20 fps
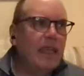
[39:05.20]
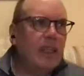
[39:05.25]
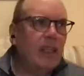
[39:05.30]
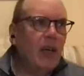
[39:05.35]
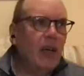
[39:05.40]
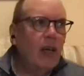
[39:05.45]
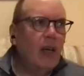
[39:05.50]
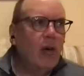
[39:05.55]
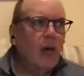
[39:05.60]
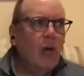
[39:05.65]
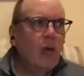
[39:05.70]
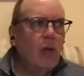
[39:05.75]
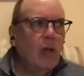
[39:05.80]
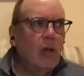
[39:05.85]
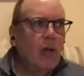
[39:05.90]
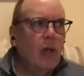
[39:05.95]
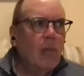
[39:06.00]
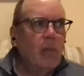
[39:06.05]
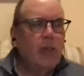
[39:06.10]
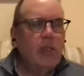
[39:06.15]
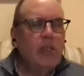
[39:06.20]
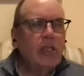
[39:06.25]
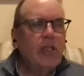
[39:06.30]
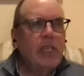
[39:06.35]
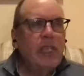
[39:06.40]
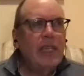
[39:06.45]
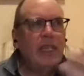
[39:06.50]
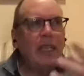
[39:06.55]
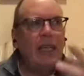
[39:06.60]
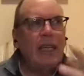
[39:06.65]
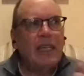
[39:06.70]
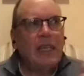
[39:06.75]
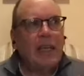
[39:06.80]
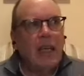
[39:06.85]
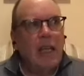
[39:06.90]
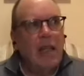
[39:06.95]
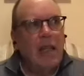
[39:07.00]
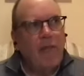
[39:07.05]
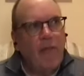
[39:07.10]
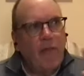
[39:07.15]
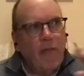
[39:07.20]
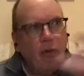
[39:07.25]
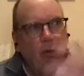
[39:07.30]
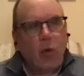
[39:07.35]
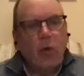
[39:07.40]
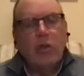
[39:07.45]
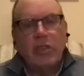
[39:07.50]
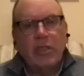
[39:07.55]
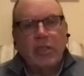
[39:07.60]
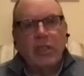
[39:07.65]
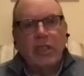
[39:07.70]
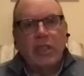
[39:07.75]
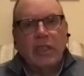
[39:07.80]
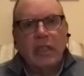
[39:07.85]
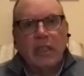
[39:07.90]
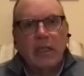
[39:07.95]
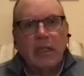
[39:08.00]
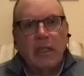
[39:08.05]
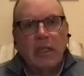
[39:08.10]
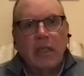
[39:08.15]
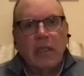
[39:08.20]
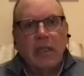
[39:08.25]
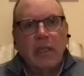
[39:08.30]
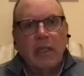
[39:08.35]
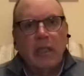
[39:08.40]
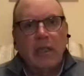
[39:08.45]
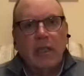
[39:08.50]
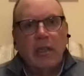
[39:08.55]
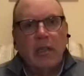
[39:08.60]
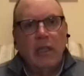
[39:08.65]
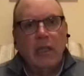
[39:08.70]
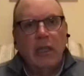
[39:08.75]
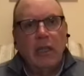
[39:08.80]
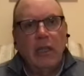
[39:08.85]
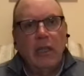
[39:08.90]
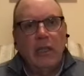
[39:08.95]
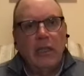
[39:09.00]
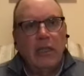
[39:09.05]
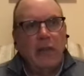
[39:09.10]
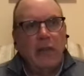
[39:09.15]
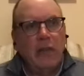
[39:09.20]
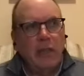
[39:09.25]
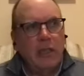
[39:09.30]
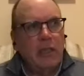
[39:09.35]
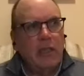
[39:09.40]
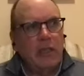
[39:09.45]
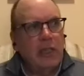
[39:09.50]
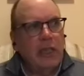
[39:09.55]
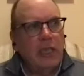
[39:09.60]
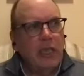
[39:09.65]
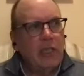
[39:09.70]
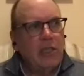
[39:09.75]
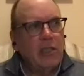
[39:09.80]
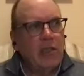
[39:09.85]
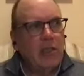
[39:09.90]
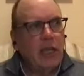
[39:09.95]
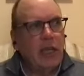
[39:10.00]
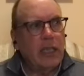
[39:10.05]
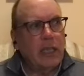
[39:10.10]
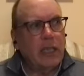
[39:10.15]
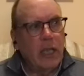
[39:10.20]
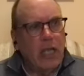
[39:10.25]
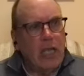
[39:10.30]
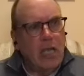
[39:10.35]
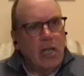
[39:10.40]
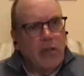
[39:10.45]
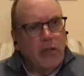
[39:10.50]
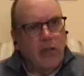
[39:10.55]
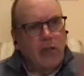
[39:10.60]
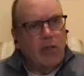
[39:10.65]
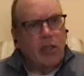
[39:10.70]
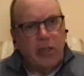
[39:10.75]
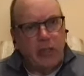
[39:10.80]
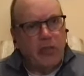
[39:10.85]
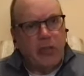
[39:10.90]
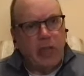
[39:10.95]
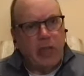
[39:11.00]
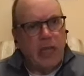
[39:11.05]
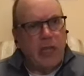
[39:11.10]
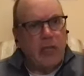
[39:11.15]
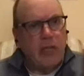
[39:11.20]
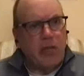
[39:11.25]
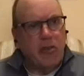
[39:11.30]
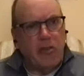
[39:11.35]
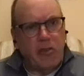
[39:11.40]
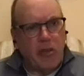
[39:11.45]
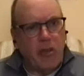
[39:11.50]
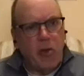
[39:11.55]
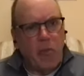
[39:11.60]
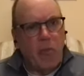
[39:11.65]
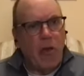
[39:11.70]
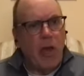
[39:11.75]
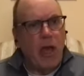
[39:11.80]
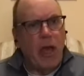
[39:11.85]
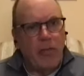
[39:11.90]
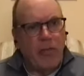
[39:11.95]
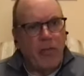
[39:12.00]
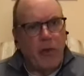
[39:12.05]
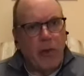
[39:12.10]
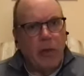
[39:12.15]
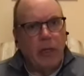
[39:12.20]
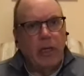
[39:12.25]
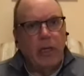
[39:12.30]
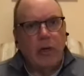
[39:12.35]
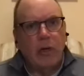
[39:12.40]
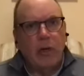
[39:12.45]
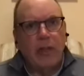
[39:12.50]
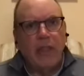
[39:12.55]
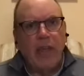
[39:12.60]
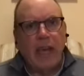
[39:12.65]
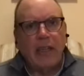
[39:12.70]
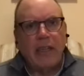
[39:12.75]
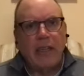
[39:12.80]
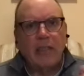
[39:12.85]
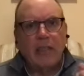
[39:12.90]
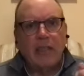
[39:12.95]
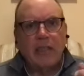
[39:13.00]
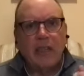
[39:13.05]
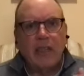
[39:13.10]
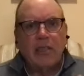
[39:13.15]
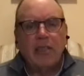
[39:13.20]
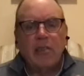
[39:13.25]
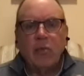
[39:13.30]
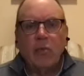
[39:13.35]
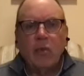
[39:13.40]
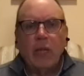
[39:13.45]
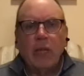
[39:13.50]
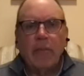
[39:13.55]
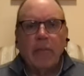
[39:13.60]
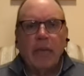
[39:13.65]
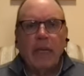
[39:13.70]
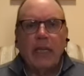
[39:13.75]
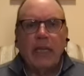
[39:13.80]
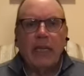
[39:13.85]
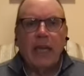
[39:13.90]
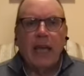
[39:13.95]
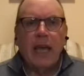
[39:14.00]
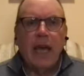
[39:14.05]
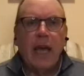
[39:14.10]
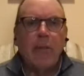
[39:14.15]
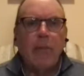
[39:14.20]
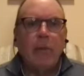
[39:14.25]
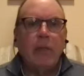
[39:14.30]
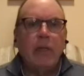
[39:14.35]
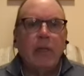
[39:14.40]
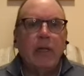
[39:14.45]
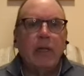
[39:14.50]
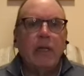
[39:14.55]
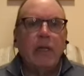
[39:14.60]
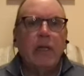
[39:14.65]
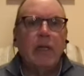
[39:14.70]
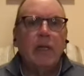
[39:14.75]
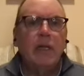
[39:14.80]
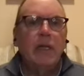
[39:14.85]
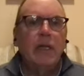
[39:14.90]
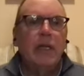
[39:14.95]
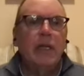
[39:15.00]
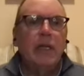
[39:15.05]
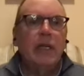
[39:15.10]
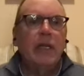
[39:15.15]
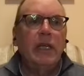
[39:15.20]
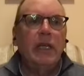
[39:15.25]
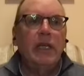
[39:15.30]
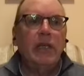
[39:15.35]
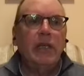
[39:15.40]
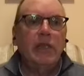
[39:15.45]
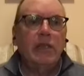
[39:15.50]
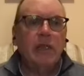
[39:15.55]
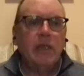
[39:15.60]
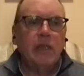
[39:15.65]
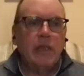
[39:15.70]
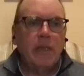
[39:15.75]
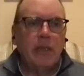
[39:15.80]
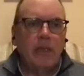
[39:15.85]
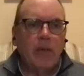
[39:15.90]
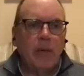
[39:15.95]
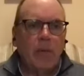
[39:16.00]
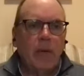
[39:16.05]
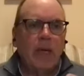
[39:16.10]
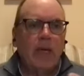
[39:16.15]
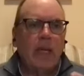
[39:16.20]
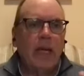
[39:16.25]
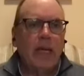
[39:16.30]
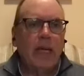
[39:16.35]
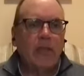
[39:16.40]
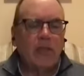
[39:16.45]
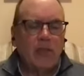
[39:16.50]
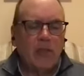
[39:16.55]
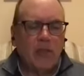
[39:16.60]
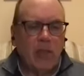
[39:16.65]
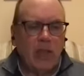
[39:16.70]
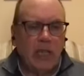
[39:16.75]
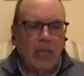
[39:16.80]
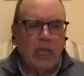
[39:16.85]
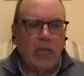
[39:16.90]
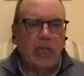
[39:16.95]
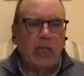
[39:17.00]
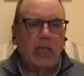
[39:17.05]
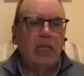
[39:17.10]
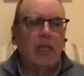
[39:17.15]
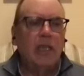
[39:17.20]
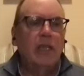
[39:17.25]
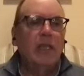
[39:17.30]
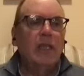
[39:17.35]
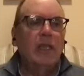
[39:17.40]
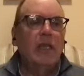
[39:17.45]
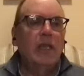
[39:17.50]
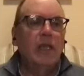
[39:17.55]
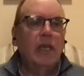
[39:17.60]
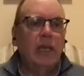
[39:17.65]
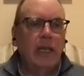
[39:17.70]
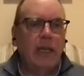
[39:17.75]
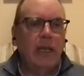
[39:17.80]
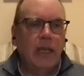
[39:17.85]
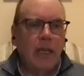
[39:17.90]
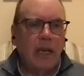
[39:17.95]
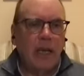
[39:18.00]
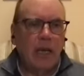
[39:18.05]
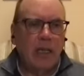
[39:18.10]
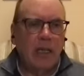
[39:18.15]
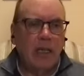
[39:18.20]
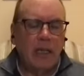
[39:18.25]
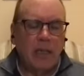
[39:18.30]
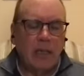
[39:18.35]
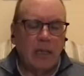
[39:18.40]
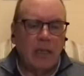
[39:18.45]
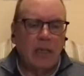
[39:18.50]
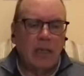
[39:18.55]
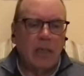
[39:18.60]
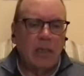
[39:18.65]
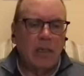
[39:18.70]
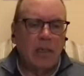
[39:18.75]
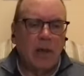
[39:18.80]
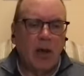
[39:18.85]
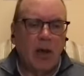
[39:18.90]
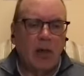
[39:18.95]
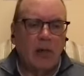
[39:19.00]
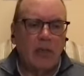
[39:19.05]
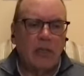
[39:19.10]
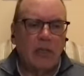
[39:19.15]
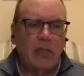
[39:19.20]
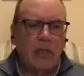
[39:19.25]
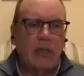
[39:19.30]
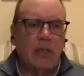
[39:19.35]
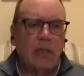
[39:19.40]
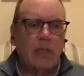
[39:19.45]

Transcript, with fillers: go but you can't like force it you know you can't just like just pay attention to your breath you know that doesn't really make it happen it's you know by not straining and not halting